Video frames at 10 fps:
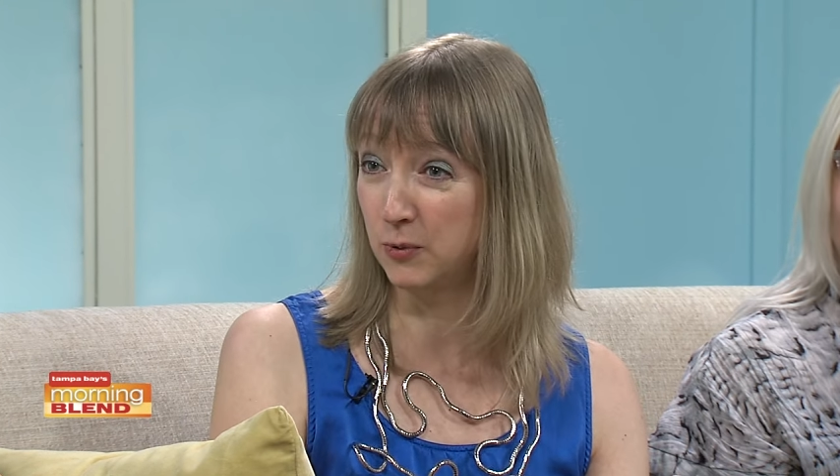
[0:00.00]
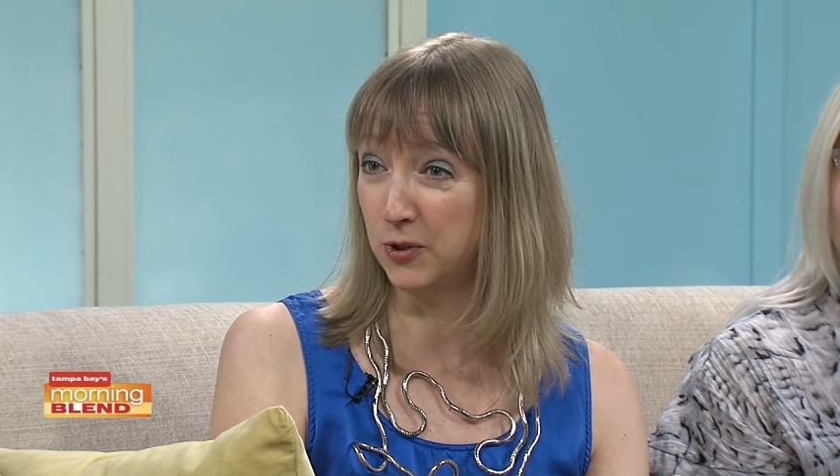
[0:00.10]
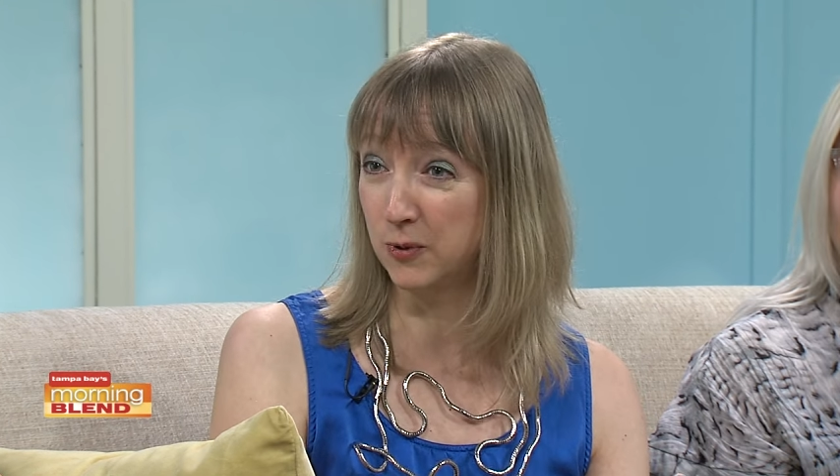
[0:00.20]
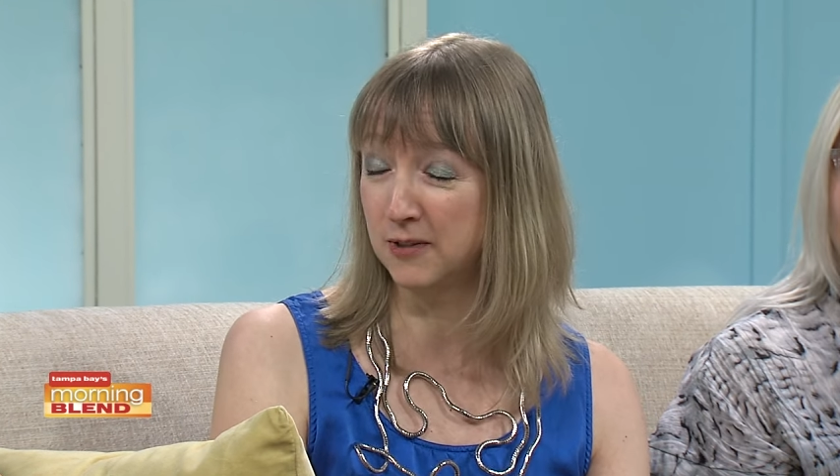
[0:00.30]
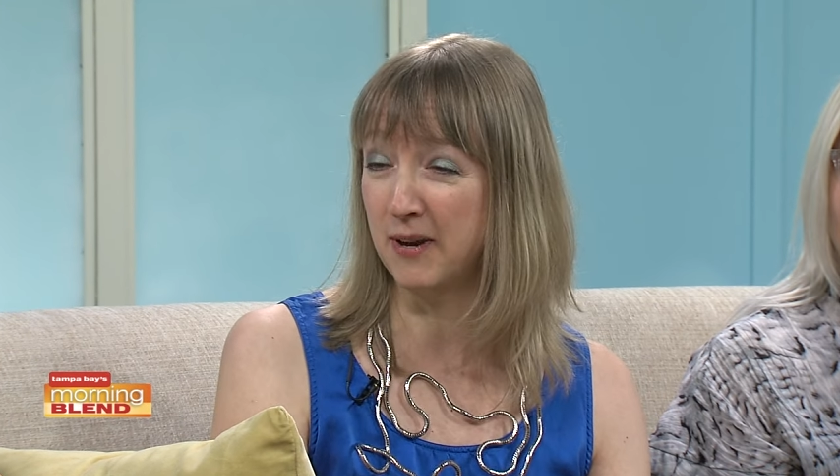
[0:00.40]

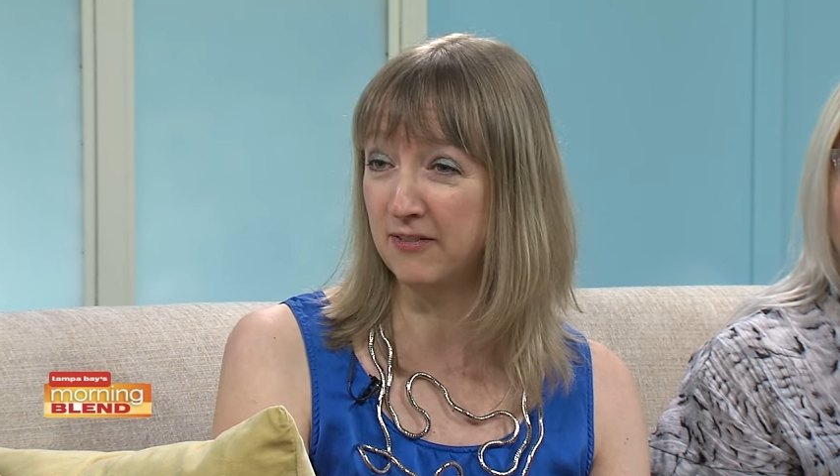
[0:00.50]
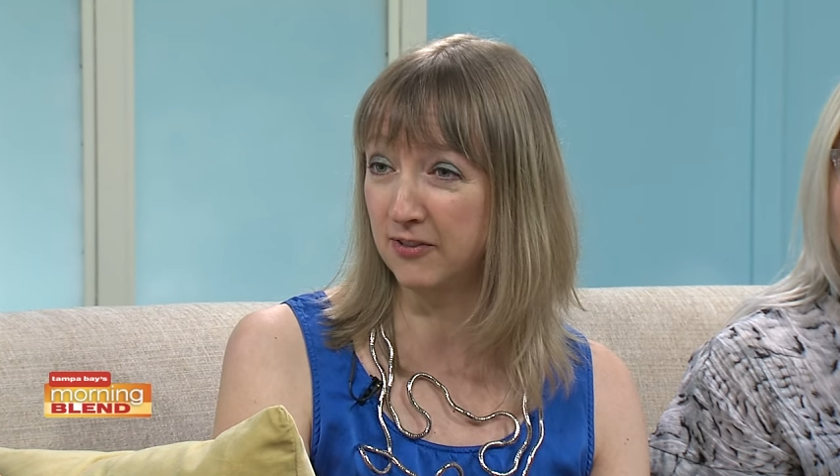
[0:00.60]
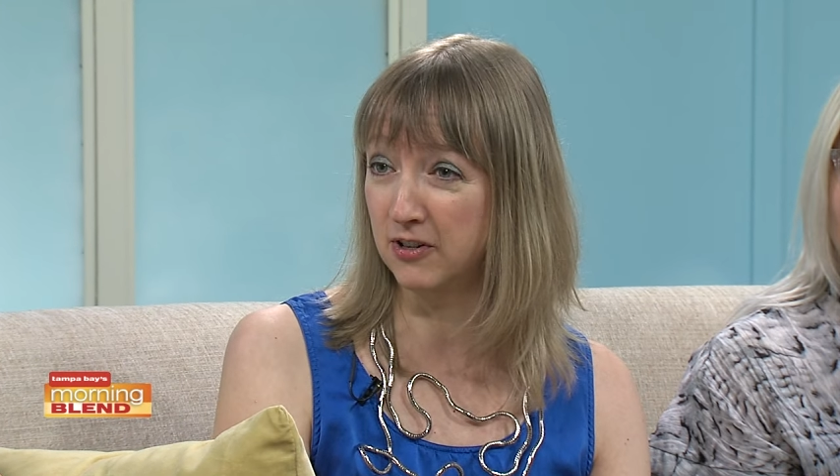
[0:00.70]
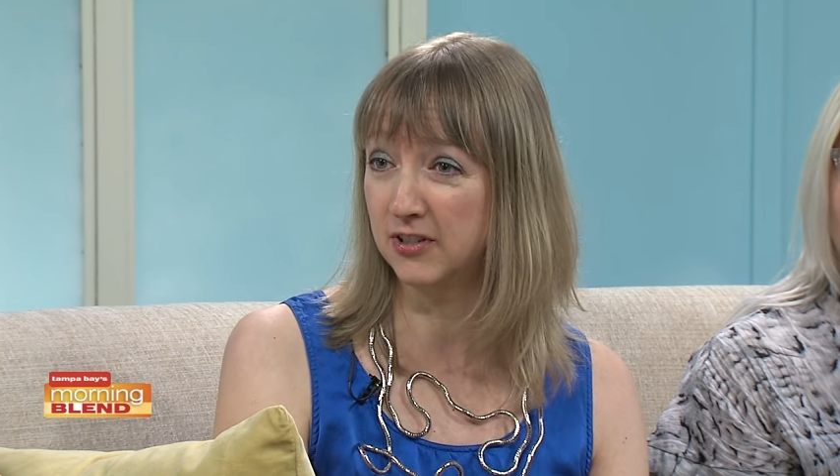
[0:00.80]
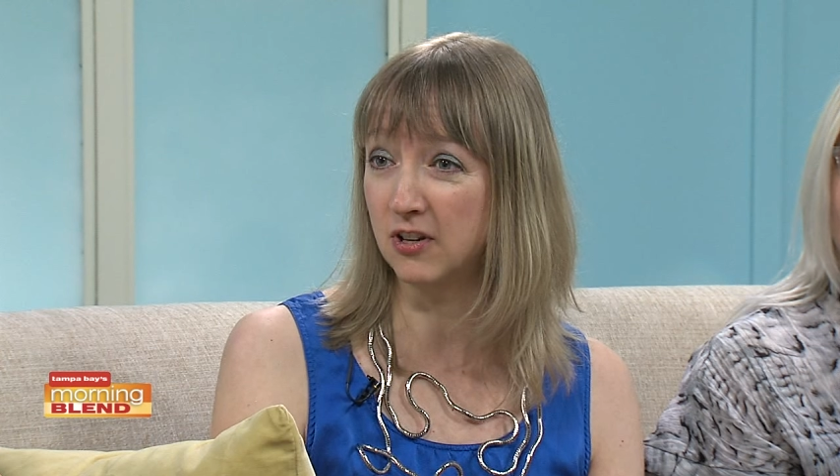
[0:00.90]
which was my
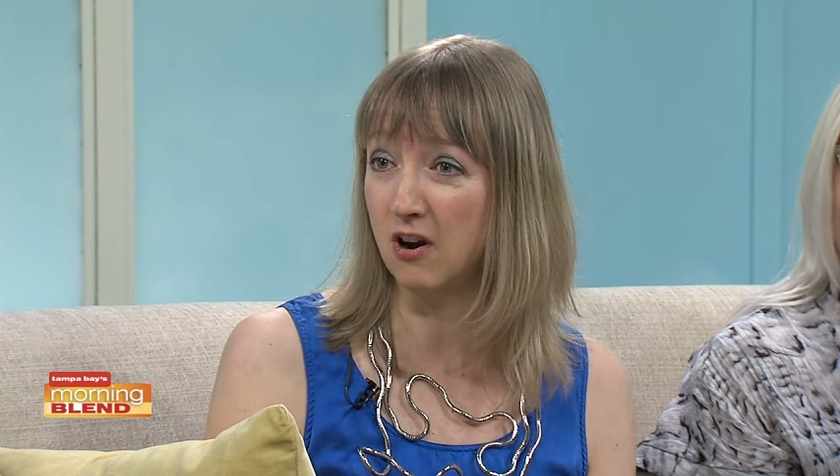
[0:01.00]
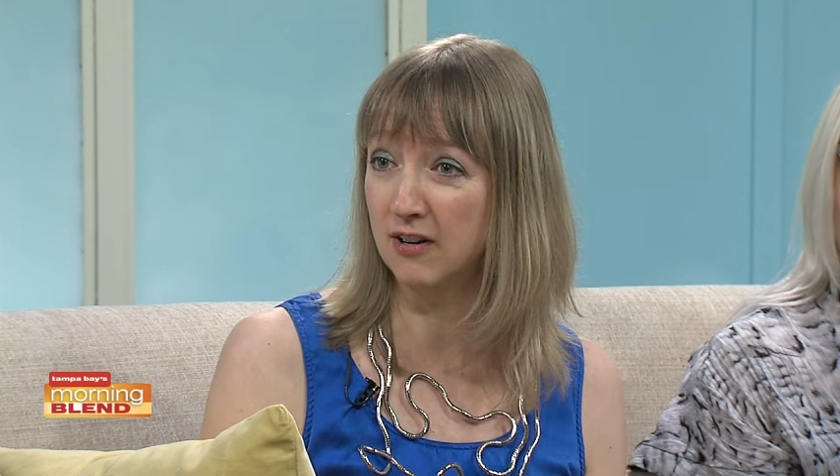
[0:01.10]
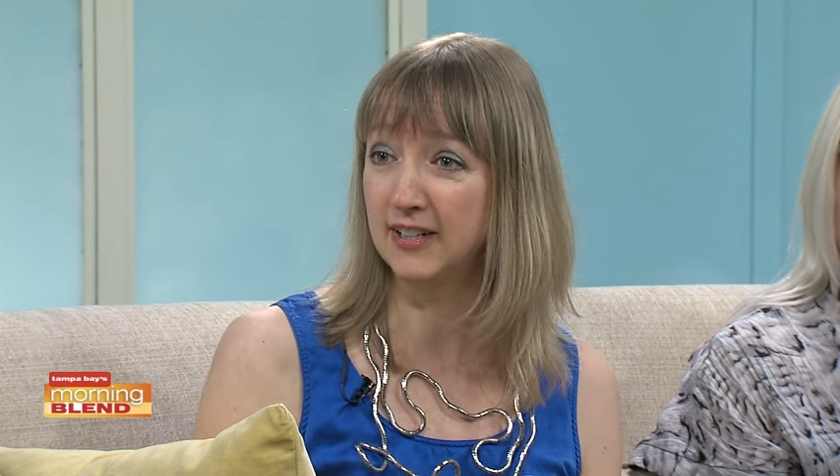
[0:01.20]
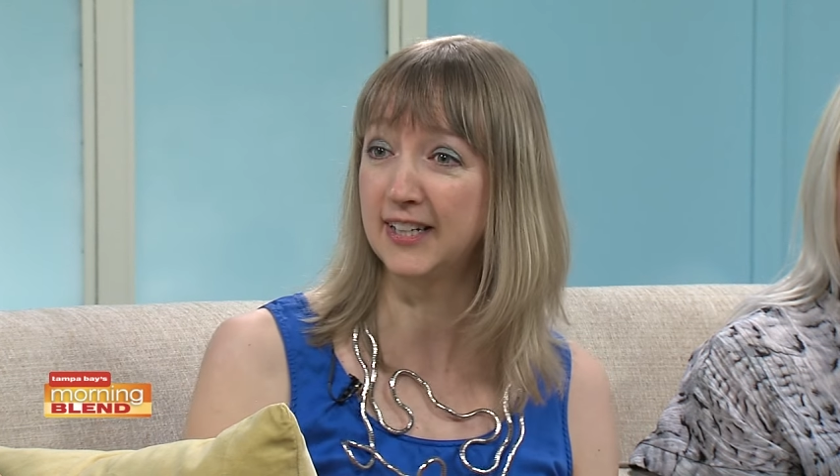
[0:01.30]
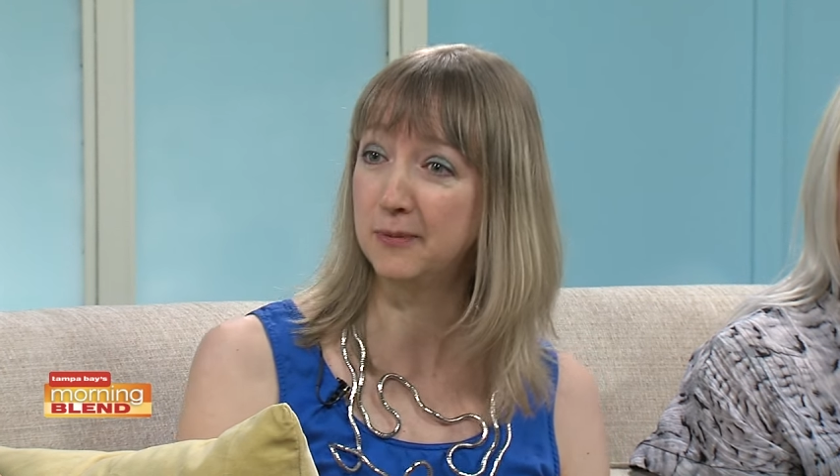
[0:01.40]
first
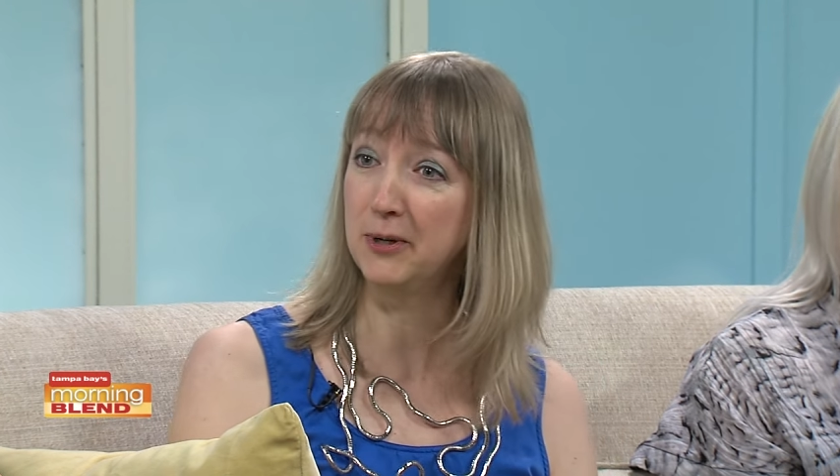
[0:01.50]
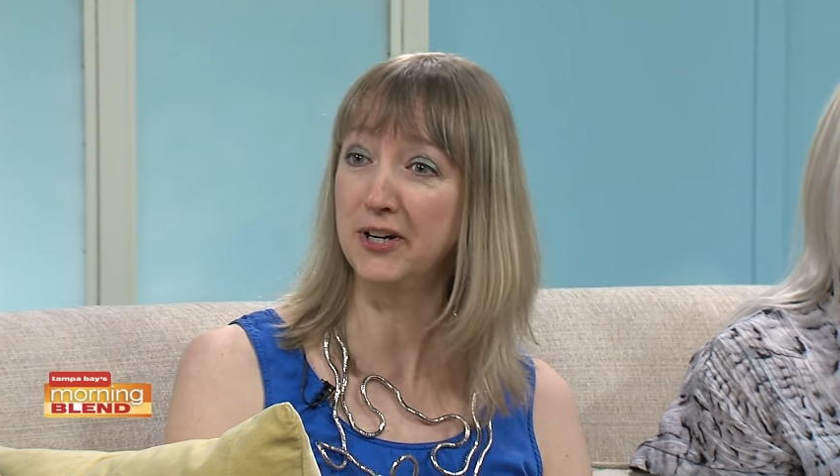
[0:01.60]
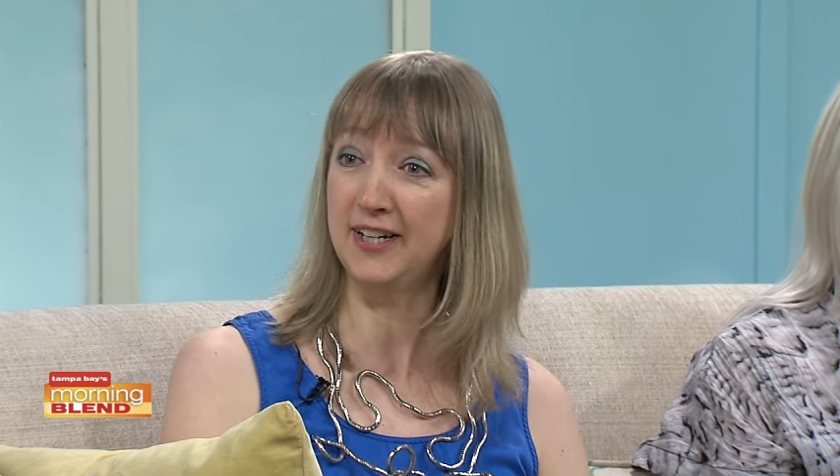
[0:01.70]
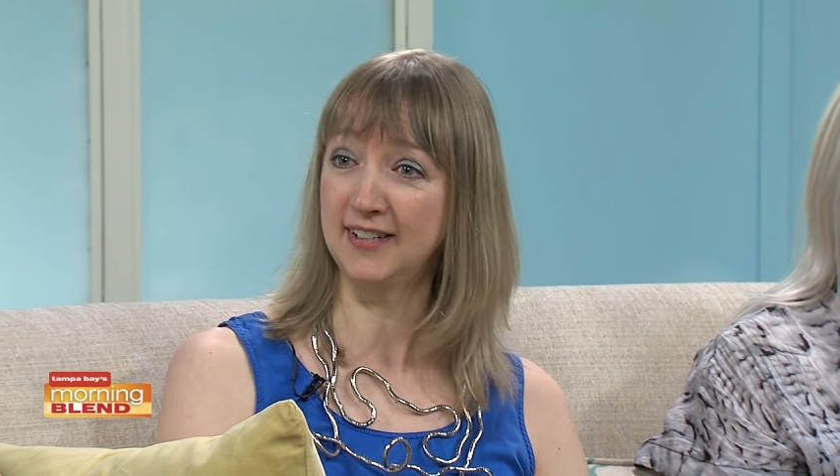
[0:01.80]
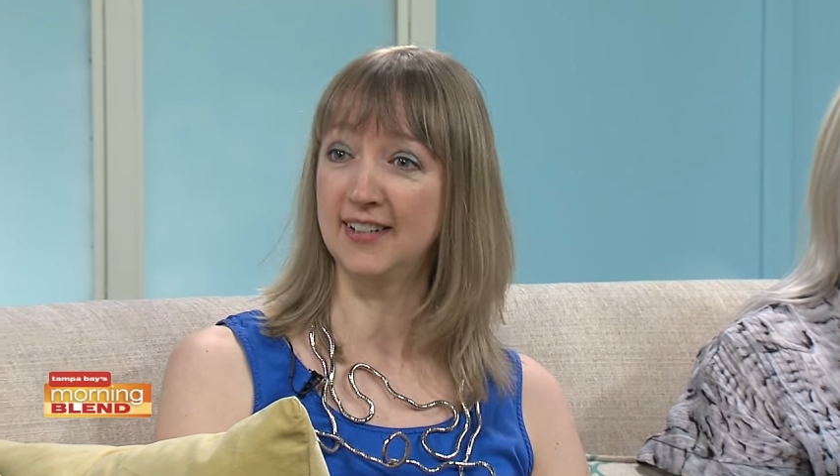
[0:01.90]
art
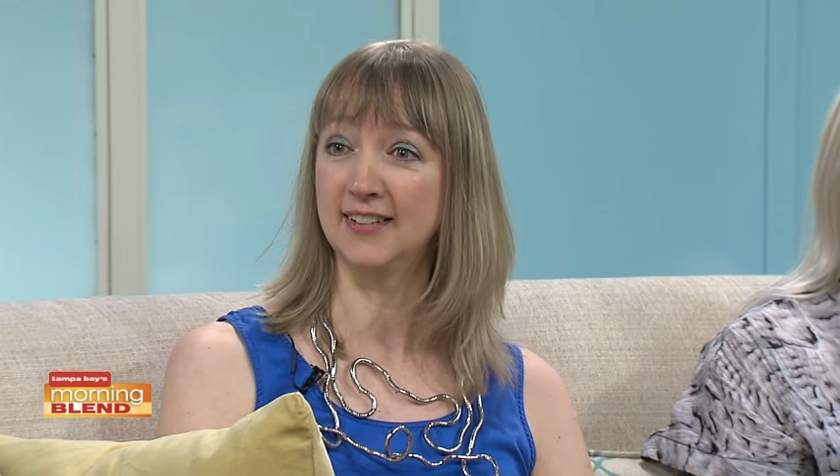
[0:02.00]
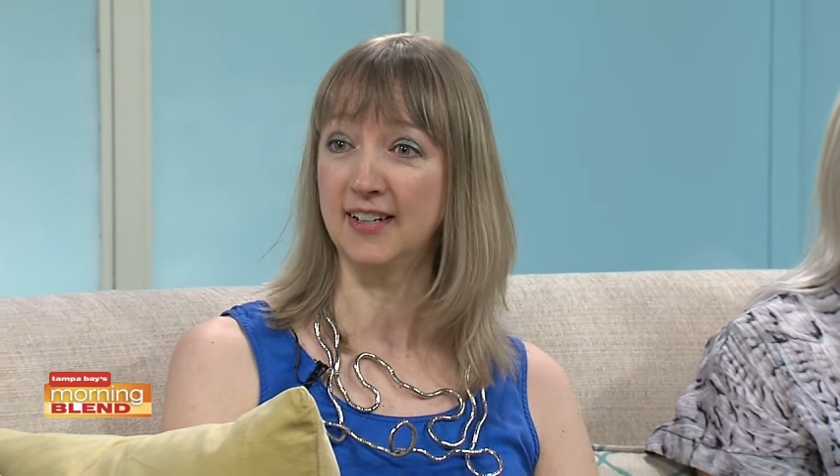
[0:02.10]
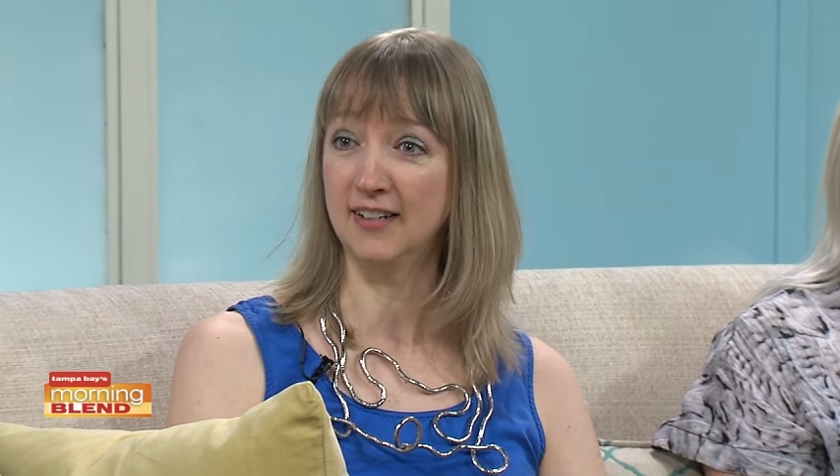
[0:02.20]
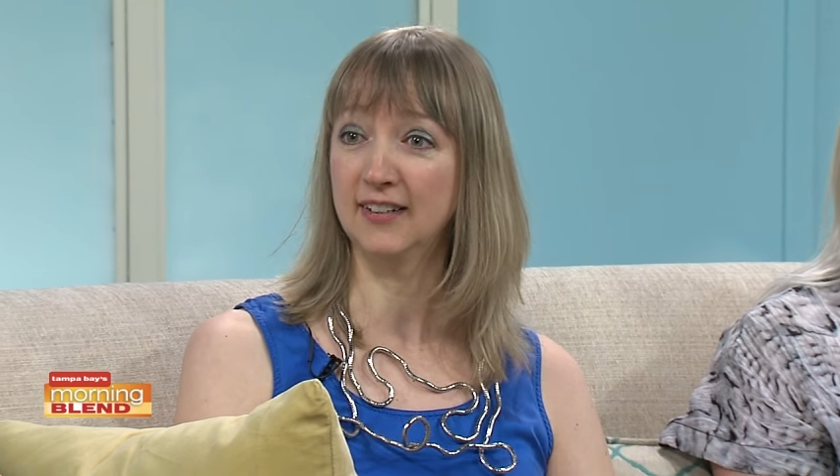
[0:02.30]
experience as a